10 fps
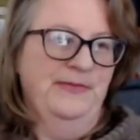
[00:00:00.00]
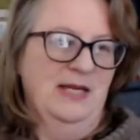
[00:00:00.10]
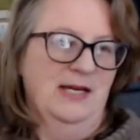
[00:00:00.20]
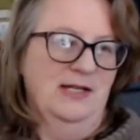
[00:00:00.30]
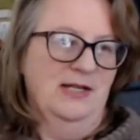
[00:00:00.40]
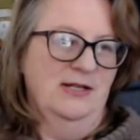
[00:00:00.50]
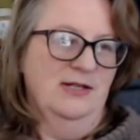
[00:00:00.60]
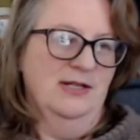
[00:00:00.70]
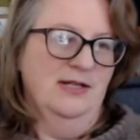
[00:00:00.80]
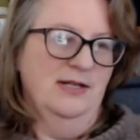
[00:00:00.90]
I don't
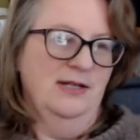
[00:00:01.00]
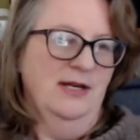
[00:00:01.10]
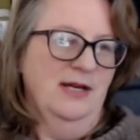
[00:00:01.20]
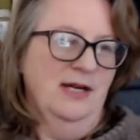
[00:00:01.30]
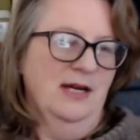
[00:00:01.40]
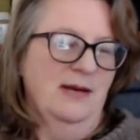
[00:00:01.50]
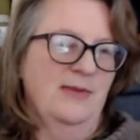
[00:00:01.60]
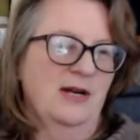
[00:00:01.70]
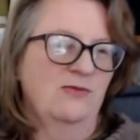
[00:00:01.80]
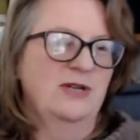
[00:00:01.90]
know, I mean,
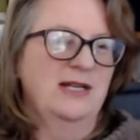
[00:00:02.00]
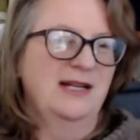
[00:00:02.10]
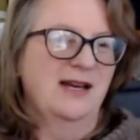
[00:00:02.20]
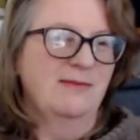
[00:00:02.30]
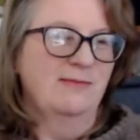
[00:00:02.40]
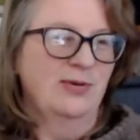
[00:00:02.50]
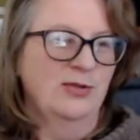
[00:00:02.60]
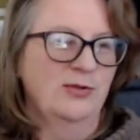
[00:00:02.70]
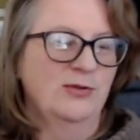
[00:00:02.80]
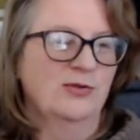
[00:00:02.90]
I really like
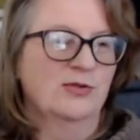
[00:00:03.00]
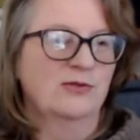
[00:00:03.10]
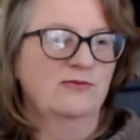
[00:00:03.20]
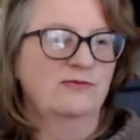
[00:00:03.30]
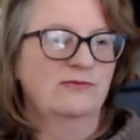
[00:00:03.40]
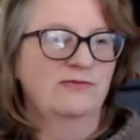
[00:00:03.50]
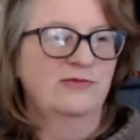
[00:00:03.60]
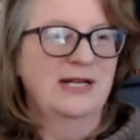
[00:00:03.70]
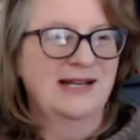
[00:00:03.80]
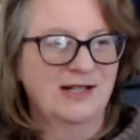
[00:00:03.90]
blue, or a
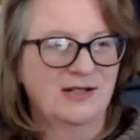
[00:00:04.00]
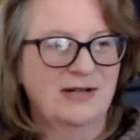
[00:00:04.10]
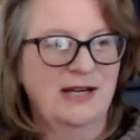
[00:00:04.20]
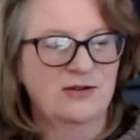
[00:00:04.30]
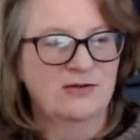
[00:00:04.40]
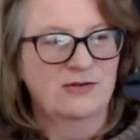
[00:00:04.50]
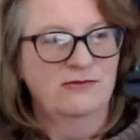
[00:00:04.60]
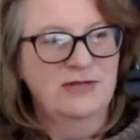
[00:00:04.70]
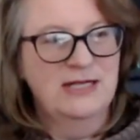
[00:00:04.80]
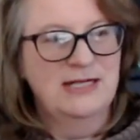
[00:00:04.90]
really light green, or a
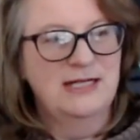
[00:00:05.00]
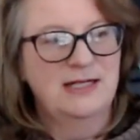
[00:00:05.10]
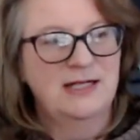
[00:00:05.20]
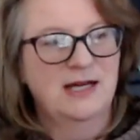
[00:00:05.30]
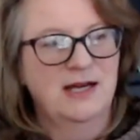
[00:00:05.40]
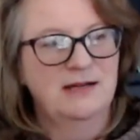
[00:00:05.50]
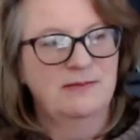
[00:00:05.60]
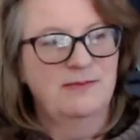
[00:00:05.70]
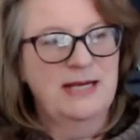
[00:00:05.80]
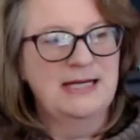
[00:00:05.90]
really light
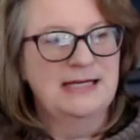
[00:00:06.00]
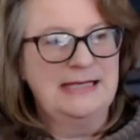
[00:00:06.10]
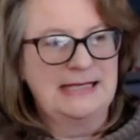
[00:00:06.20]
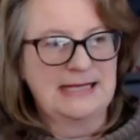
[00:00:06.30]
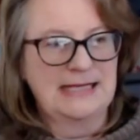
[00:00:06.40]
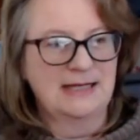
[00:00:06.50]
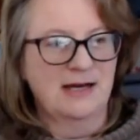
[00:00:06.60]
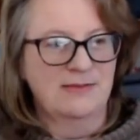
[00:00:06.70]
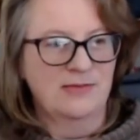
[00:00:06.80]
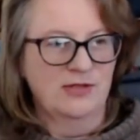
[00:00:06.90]
pinky colour.
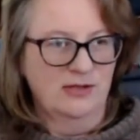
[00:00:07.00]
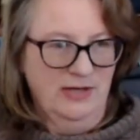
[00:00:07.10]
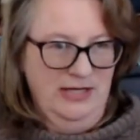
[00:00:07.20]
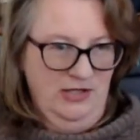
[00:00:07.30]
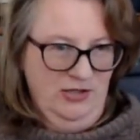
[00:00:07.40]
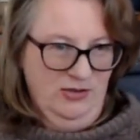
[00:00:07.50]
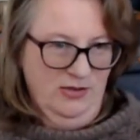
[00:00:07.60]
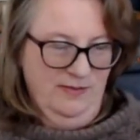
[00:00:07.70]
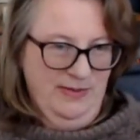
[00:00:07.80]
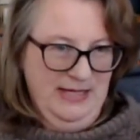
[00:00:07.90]
I'm not quite
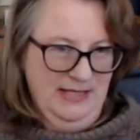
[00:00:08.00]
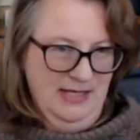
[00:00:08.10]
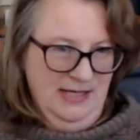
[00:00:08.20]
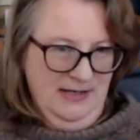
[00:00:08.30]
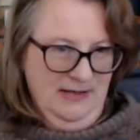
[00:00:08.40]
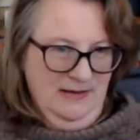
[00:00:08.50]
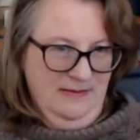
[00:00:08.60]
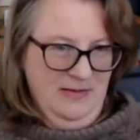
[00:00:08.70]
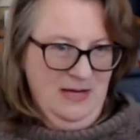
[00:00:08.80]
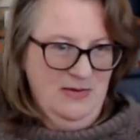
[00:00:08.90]
sure, but
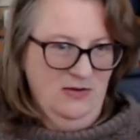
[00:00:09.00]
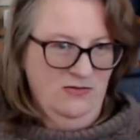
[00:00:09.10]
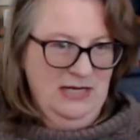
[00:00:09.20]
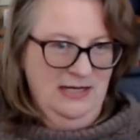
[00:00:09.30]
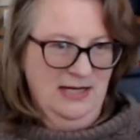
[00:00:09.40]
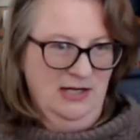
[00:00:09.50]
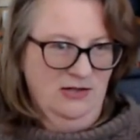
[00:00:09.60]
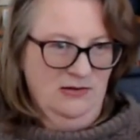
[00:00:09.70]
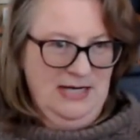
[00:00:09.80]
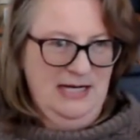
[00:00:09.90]
maybe a really light
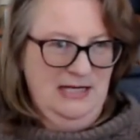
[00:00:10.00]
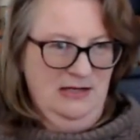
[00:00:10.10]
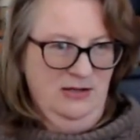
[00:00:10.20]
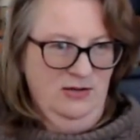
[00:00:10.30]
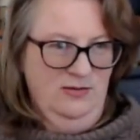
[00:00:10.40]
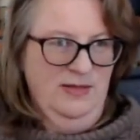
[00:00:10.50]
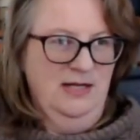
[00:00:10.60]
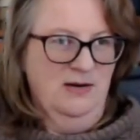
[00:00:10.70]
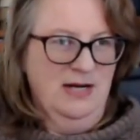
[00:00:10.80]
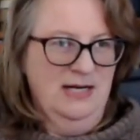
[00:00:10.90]
green could be
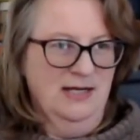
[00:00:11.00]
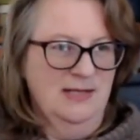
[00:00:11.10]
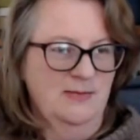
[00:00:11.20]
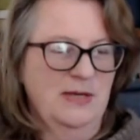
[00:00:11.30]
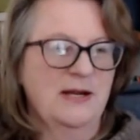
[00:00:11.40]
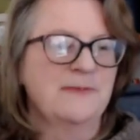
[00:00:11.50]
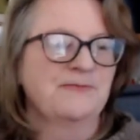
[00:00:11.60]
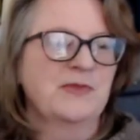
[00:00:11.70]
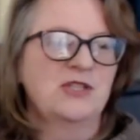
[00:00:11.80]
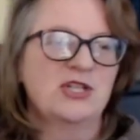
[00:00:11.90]
quite nice. But
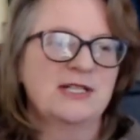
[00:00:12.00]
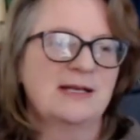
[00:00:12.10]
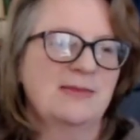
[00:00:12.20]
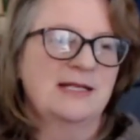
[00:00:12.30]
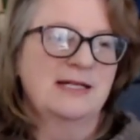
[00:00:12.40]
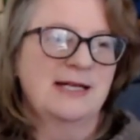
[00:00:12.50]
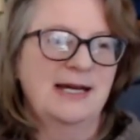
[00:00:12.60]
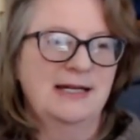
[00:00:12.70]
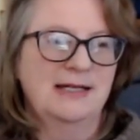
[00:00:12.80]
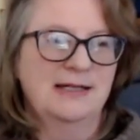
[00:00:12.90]
just something to
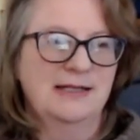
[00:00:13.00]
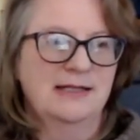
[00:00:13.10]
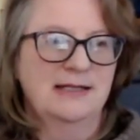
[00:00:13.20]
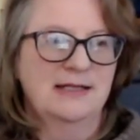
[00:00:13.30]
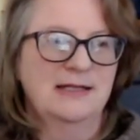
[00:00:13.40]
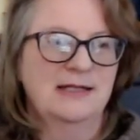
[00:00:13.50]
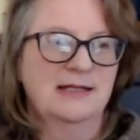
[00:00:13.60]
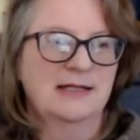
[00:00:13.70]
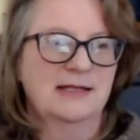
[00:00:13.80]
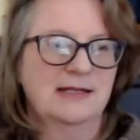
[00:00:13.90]
take
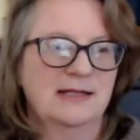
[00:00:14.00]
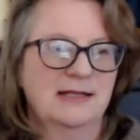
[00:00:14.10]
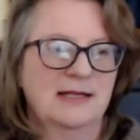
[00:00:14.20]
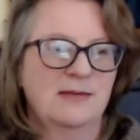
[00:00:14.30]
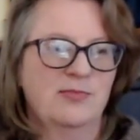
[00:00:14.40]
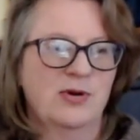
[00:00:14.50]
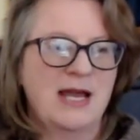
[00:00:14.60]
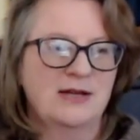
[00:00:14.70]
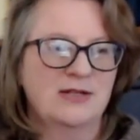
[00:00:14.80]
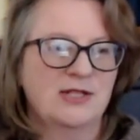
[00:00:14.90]
the
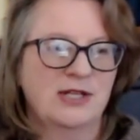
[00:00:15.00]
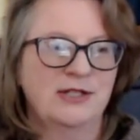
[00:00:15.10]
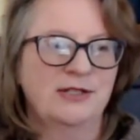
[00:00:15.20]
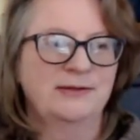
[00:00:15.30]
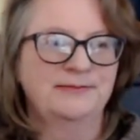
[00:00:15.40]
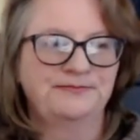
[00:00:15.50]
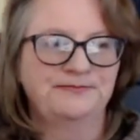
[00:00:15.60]
brown tone